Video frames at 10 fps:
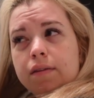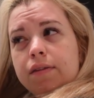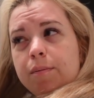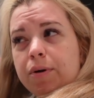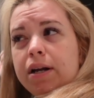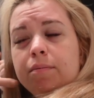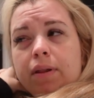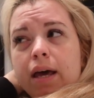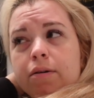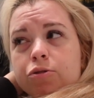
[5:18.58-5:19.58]
the print and
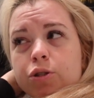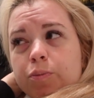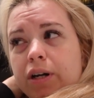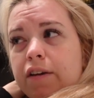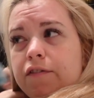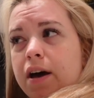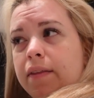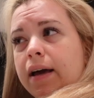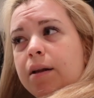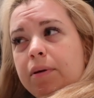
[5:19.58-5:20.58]
play, which was pretty fun.
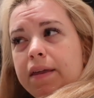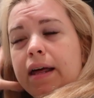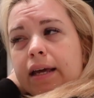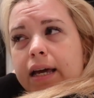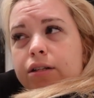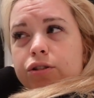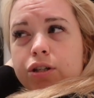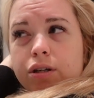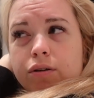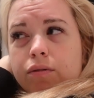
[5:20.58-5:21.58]
Like, I'd play that again
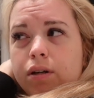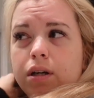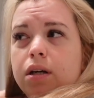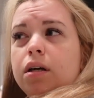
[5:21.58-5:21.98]
too.